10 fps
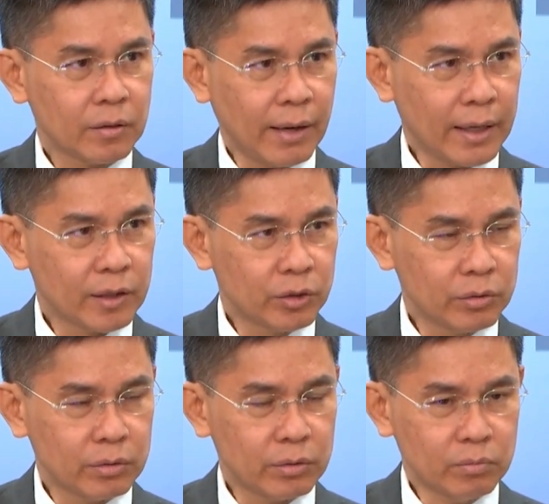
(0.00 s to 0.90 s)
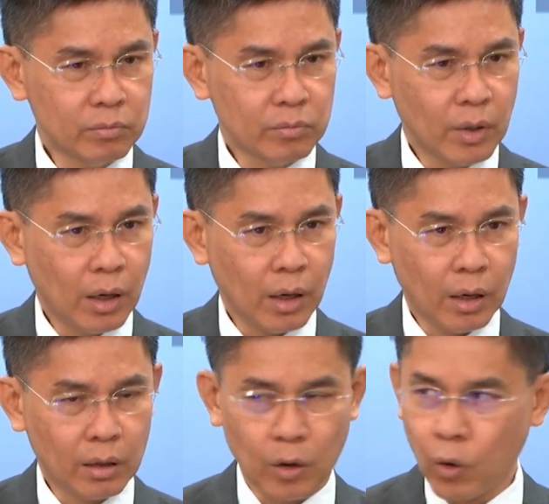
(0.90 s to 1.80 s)
trying to uh,
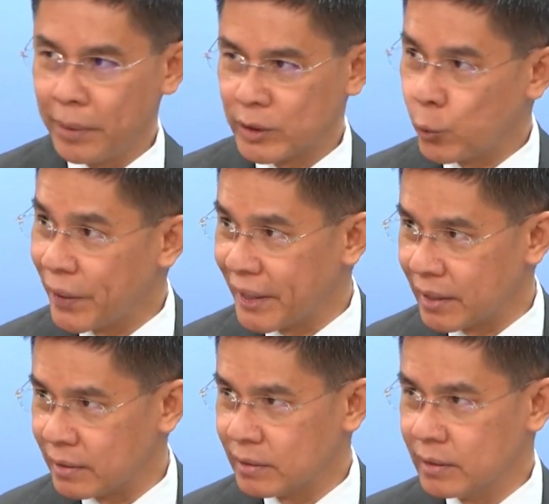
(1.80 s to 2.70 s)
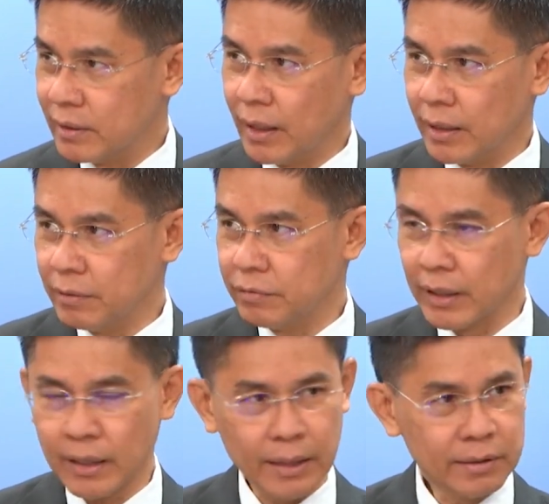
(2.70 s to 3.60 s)
go between uh,
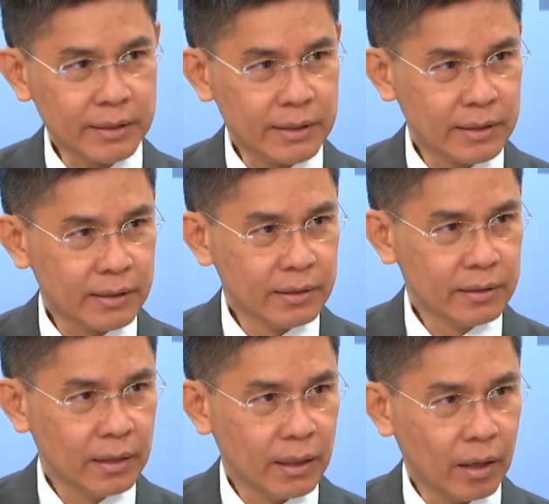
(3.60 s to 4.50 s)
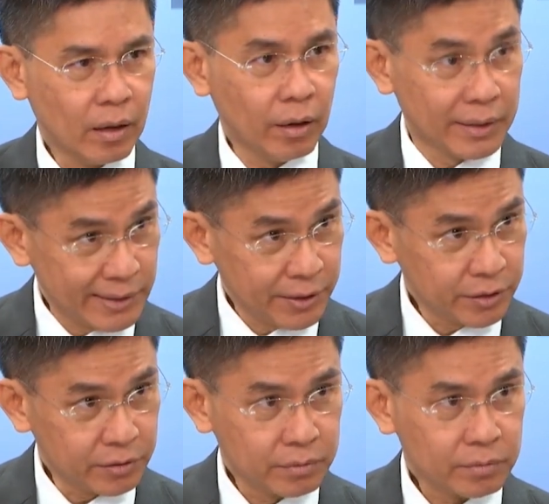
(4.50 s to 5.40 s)
different countries uh, on this
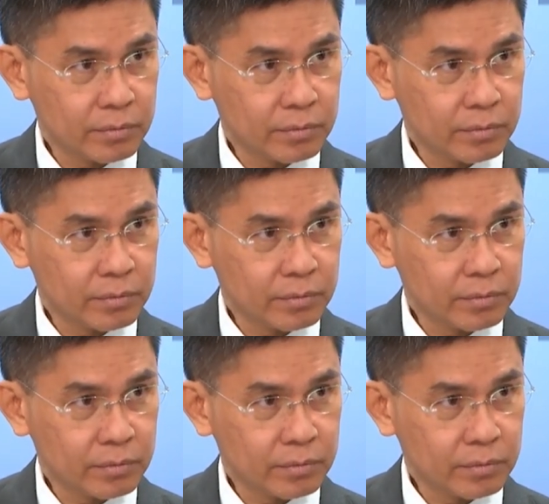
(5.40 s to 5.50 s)
issue.